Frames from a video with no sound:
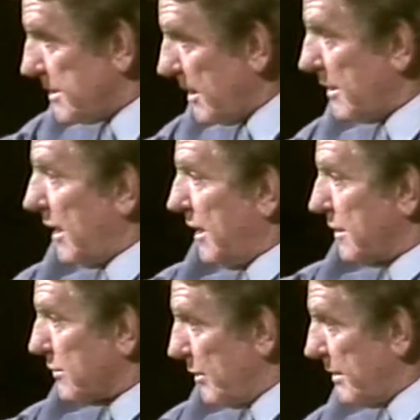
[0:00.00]
together and
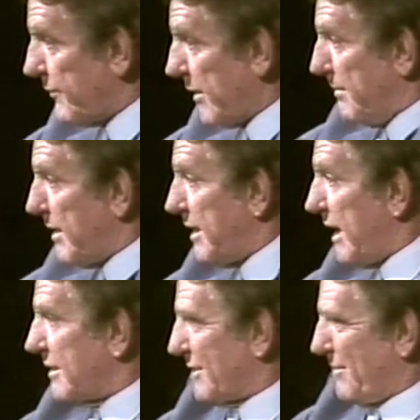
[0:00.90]
agreed for our main
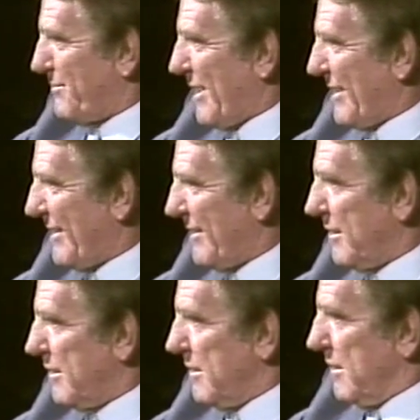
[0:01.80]
Anglican partner,
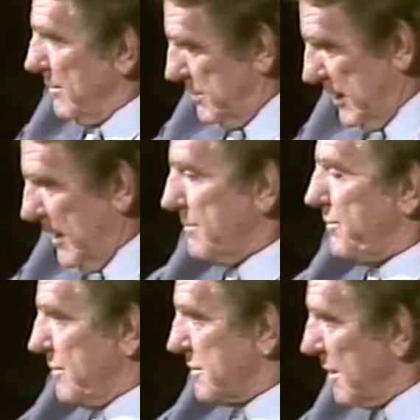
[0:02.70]
who was another
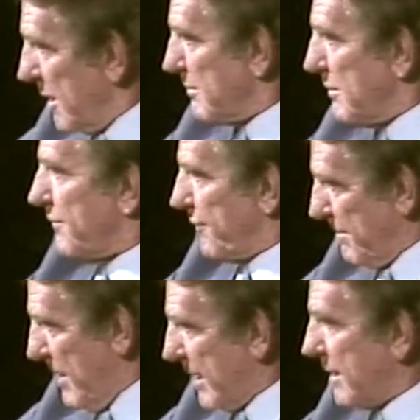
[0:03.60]
person like me,
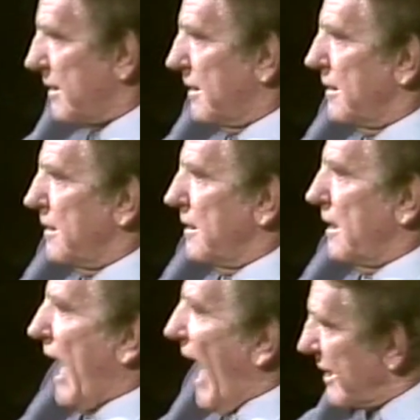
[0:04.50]
phlegmatic,
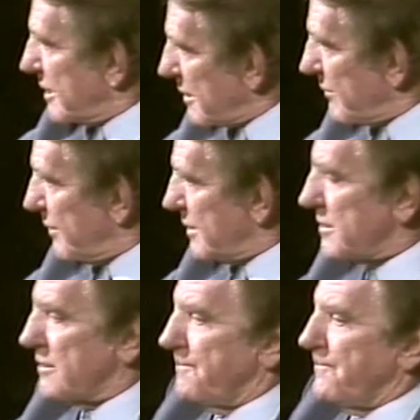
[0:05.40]
hard to convince.